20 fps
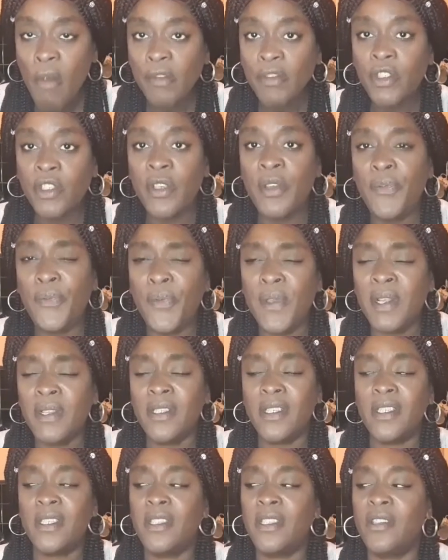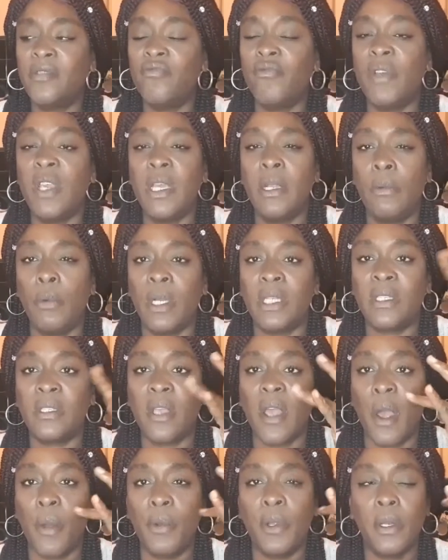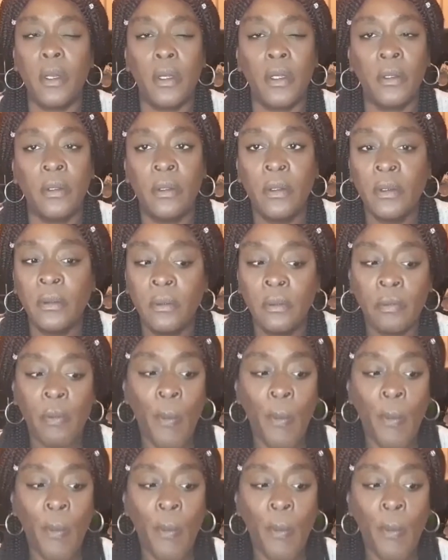Do you think this is real, what's going on?